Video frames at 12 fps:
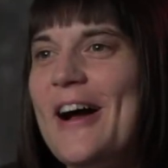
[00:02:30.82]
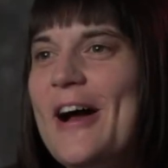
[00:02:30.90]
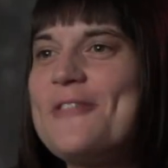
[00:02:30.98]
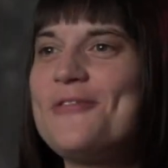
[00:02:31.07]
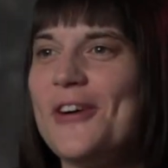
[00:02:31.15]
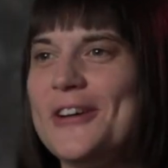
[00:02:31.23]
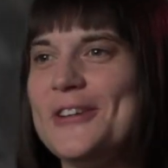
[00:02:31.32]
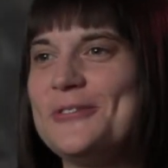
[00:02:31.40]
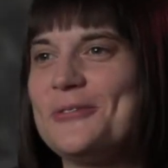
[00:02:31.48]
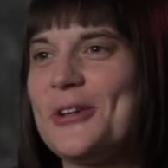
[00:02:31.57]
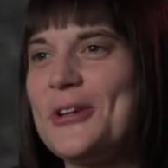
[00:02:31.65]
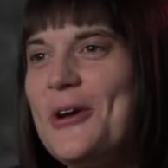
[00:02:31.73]
I find it
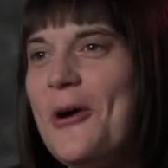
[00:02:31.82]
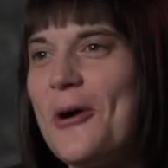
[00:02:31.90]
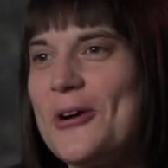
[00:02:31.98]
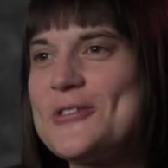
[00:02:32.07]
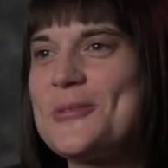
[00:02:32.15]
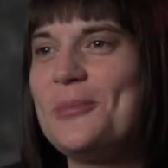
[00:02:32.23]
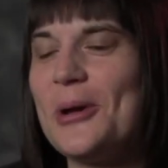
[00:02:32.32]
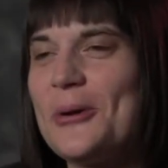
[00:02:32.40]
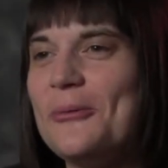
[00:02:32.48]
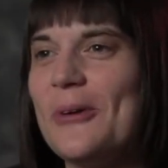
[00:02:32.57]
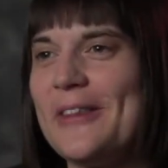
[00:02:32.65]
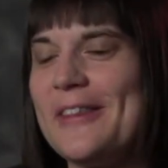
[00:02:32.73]
really hard to pick
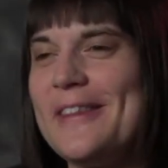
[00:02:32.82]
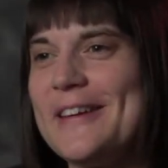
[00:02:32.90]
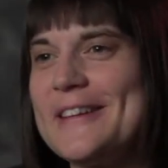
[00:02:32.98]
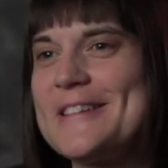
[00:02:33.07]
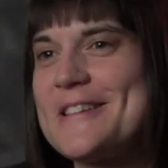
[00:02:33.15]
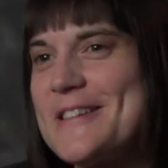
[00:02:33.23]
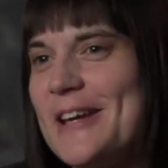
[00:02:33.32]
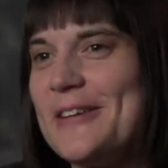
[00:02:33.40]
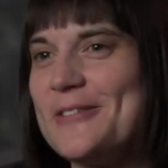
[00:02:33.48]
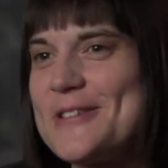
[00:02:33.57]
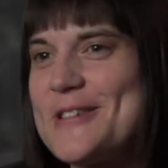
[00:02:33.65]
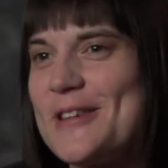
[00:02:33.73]
one thing to say it
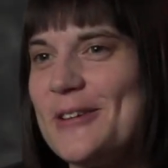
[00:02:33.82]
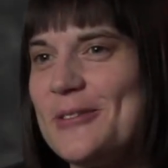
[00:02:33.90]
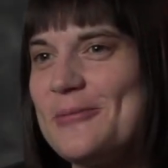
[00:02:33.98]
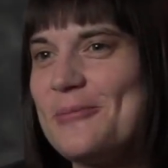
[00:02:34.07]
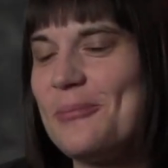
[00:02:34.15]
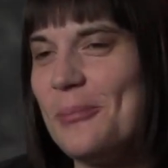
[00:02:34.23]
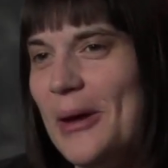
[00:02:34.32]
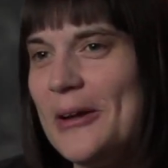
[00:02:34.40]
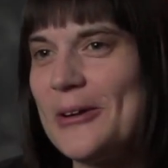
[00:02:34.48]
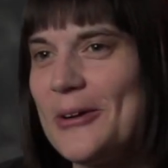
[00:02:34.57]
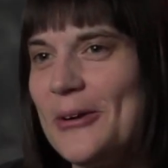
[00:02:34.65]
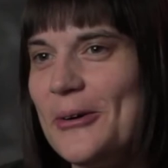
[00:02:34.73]
was the
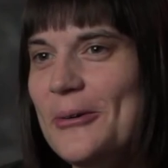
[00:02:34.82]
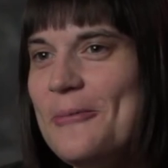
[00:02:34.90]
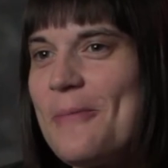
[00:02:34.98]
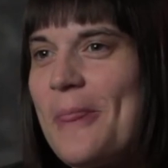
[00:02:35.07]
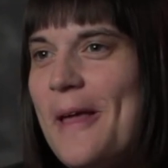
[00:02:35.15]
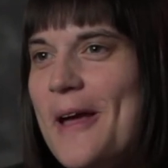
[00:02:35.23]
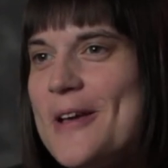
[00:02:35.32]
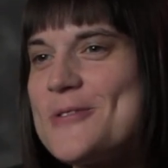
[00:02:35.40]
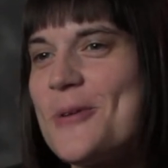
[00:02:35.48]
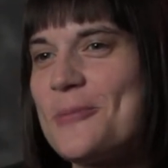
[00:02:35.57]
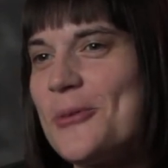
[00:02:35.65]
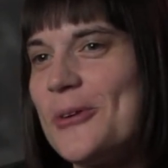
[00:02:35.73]
pinnacle,
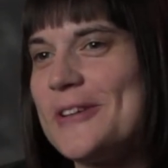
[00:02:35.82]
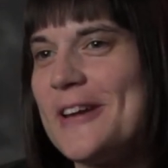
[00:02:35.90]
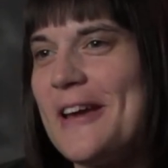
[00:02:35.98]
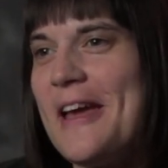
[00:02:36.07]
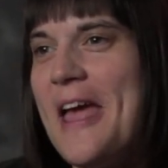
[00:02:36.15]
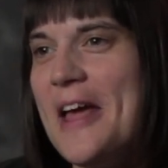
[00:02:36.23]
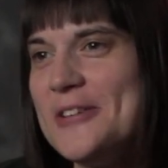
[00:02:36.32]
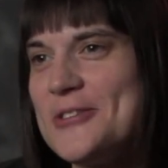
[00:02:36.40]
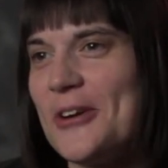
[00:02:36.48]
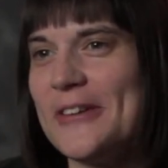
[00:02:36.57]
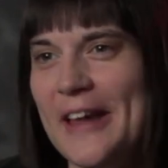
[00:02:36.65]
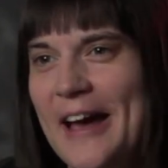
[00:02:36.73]
so I'm going to hedge
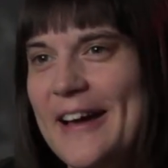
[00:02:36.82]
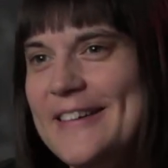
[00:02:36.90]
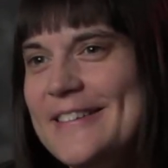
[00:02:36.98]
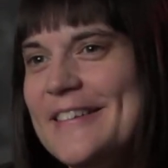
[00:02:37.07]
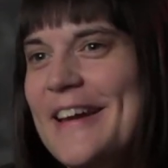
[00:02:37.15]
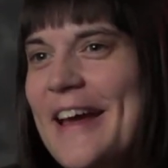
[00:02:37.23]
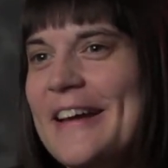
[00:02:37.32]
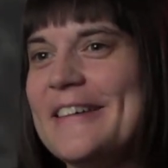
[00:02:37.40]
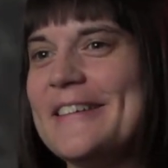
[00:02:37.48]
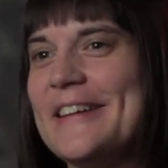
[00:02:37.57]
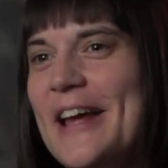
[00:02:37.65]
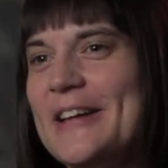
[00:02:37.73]
on that
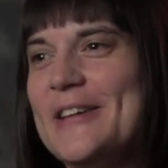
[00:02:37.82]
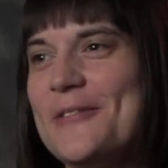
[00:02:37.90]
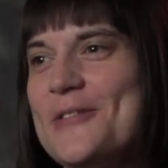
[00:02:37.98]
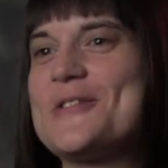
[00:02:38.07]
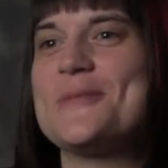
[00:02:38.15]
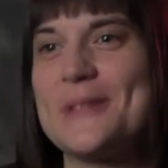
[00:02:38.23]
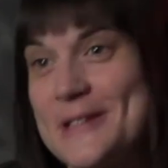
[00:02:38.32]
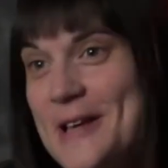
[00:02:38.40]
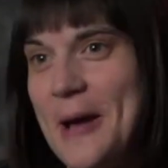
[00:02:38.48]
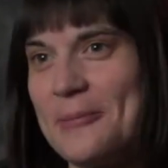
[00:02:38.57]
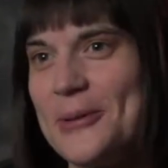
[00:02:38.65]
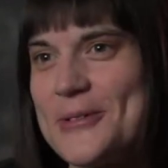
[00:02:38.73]
and, and give you some
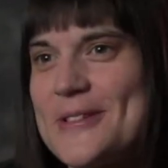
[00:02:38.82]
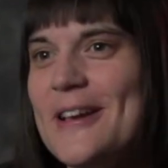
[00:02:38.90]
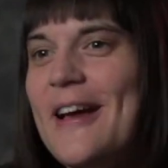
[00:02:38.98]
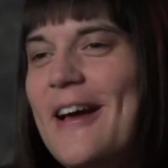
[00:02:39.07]
examples.